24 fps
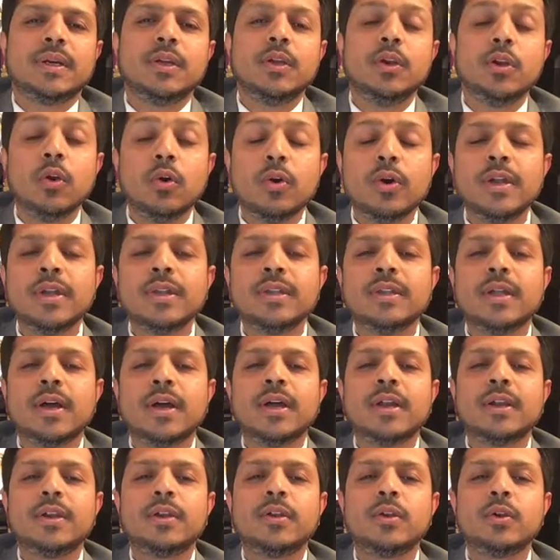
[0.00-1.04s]
knowing
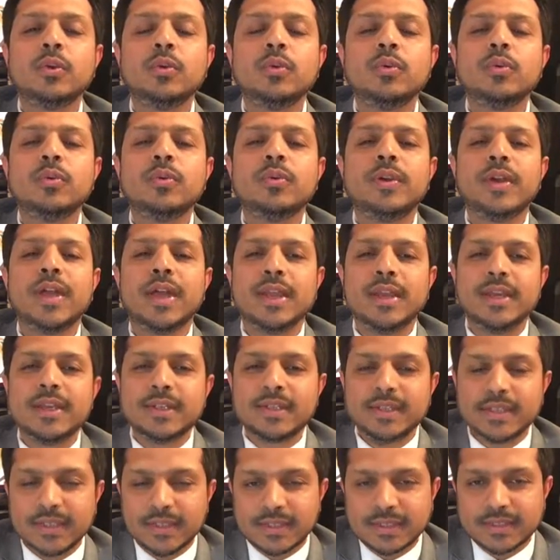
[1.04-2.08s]
the true
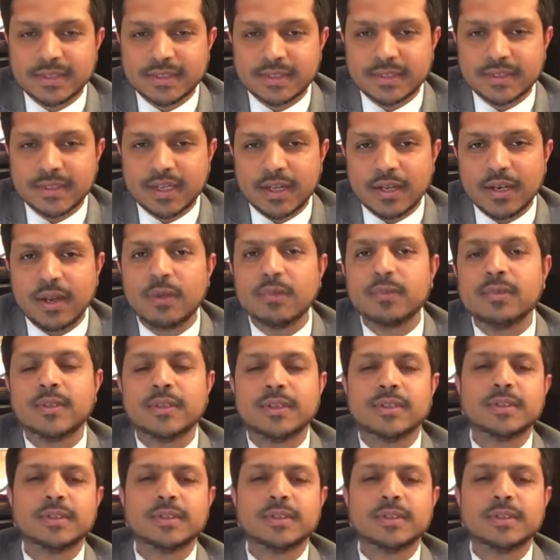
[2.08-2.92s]
realities around